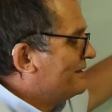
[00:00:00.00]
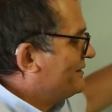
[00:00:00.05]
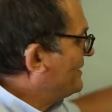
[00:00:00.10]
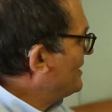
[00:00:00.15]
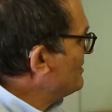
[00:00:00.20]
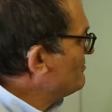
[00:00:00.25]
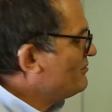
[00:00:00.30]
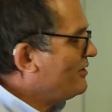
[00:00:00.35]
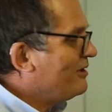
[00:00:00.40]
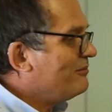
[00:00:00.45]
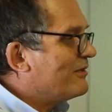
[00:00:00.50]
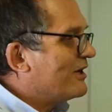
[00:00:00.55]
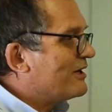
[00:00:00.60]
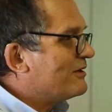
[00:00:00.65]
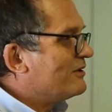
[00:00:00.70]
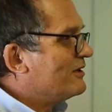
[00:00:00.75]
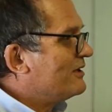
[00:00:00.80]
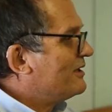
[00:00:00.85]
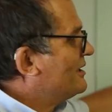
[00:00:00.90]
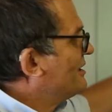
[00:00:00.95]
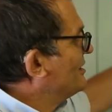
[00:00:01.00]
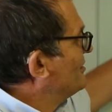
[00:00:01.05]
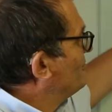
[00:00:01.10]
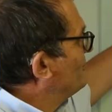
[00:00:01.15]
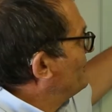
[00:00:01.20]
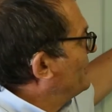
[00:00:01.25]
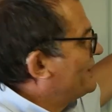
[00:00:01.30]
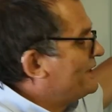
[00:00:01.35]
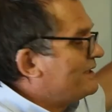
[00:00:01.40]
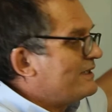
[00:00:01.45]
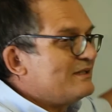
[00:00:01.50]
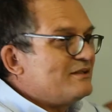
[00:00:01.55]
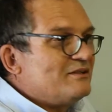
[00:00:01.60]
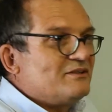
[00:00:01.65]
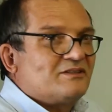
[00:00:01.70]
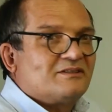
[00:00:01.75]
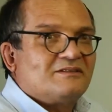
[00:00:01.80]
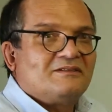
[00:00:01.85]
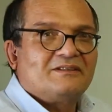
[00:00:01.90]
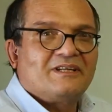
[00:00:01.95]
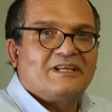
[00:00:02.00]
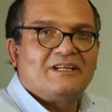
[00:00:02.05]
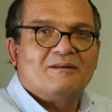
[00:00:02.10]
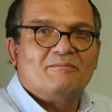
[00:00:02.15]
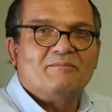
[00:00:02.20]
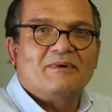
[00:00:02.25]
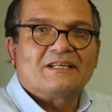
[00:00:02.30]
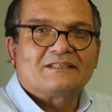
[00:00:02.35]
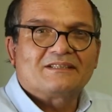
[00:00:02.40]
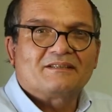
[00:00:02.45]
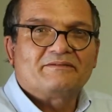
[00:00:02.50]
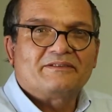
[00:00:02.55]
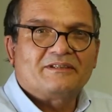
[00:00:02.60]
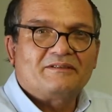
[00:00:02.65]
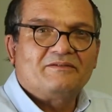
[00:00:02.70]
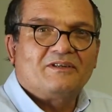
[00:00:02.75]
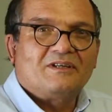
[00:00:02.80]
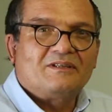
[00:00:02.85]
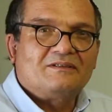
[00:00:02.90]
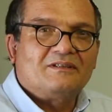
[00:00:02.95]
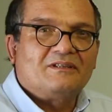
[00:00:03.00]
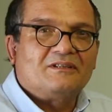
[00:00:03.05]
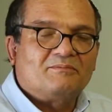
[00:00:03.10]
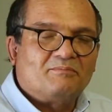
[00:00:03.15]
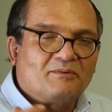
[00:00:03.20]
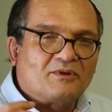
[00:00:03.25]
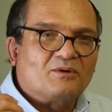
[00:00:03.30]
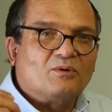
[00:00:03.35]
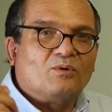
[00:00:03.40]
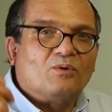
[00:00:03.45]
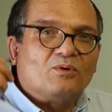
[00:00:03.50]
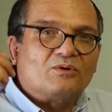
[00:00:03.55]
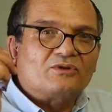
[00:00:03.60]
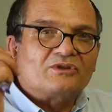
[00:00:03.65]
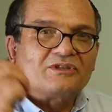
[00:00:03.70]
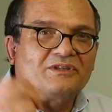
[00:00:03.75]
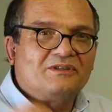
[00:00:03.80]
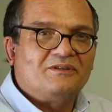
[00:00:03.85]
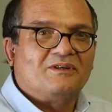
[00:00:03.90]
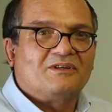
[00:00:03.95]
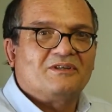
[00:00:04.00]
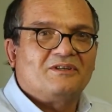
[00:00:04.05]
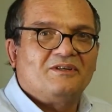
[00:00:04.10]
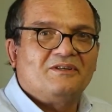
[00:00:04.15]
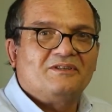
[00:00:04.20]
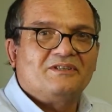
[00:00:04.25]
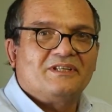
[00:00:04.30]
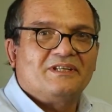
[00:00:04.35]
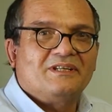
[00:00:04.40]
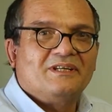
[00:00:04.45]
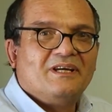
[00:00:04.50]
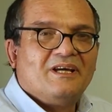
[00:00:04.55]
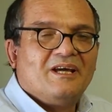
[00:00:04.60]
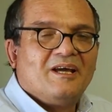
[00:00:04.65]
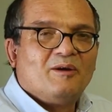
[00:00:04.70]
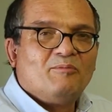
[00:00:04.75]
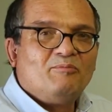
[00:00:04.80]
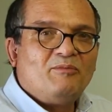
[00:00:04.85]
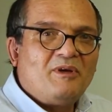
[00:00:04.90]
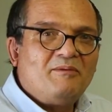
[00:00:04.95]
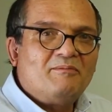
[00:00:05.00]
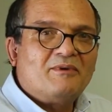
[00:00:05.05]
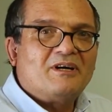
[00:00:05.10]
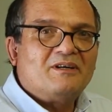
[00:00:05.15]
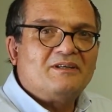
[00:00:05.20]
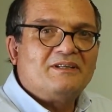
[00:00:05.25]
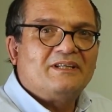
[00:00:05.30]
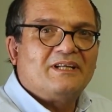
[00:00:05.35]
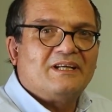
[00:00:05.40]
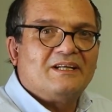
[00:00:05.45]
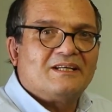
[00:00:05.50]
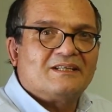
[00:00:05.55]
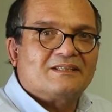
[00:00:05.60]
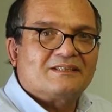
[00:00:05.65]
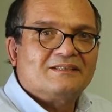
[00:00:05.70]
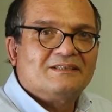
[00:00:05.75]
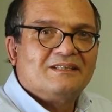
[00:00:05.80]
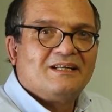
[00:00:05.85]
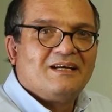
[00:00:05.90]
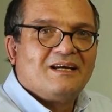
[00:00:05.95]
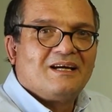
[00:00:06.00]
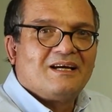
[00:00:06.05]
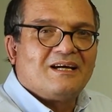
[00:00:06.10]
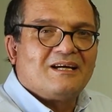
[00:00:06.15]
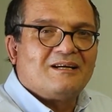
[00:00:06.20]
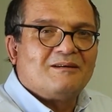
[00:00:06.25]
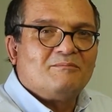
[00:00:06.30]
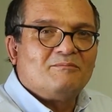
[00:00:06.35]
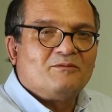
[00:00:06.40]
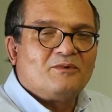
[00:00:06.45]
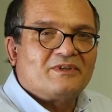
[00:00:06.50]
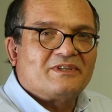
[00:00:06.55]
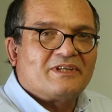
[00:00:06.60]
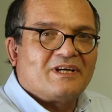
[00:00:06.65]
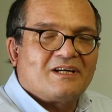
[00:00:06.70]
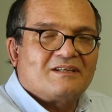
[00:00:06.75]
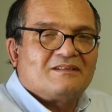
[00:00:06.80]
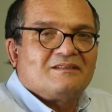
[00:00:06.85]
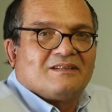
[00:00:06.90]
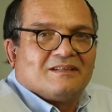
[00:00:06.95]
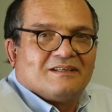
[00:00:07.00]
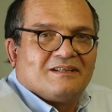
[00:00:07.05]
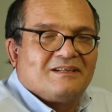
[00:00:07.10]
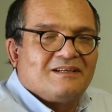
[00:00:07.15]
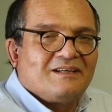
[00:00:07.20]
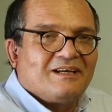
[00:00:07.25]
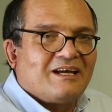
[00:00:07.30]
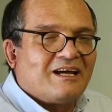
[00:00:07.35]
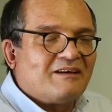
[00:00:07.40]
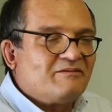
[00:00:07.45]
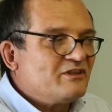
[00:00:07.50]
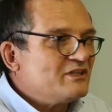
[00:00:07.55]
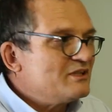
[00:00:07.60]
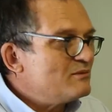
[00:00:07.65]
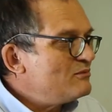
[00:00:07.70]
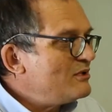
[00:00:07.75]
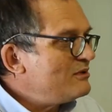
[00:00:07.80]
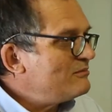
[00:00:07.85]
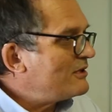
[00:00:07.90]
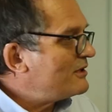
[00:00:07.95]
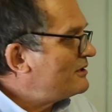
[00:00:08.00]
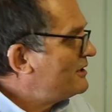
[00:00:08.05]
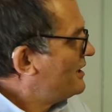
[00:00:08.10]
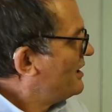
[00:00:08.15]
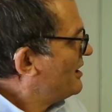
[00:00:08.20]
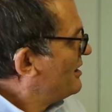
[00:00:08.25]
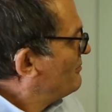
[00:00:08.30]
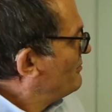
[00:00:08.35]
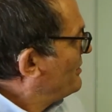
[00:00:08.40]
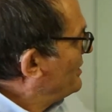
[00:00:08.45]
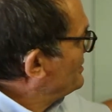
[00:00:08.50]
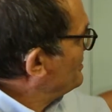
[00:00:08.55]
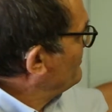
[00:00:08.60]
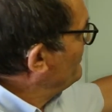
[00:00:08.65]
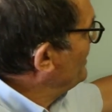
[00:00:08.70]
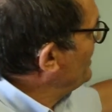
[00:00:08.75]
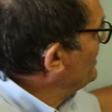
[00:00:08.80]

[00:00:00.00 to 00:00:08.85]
no MIMO, but you still get a massive advantage because you're using MIMO antennas without having the MIMO. Both of